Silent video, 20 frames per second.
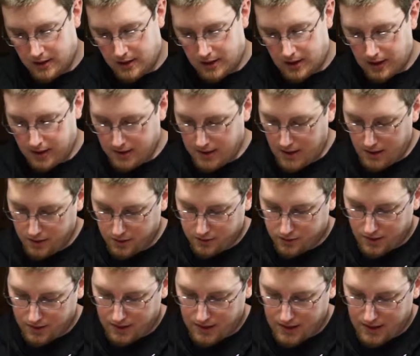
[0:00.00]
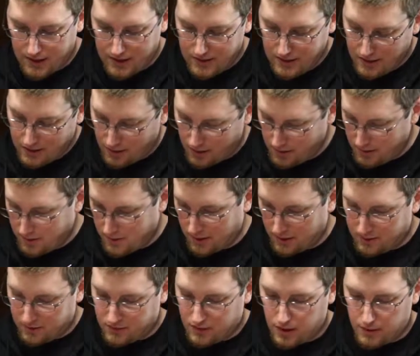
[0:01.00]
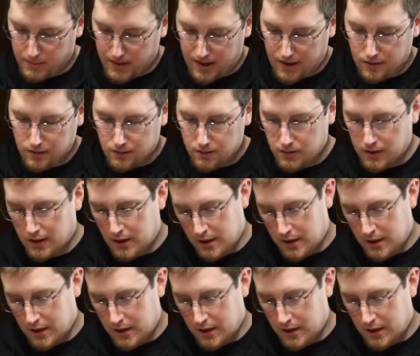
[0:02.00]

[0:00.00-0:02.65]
yeah, looks like that ID card does come out,